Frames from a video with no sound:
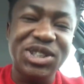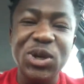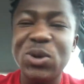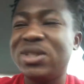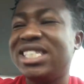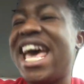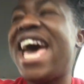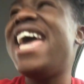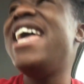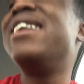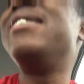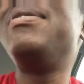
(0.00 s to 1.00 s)

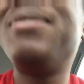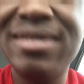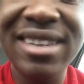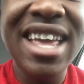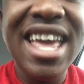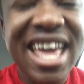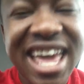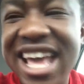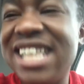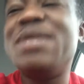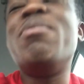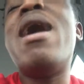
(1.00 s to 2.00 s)
Tuesday.
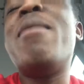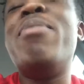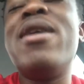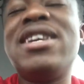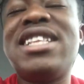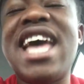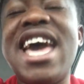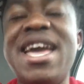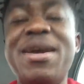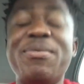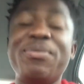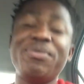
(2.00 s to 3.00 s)
It's my
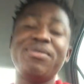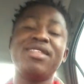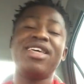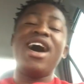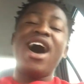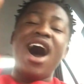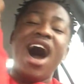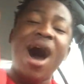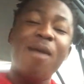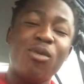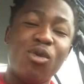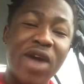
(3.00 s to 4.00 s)
birthday.
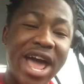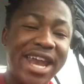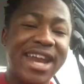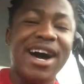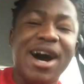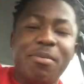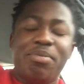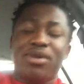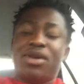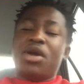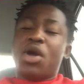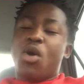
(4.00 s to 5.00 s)
I'm ready up,
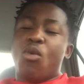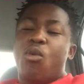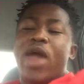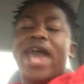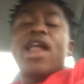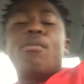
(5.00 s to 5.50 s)
red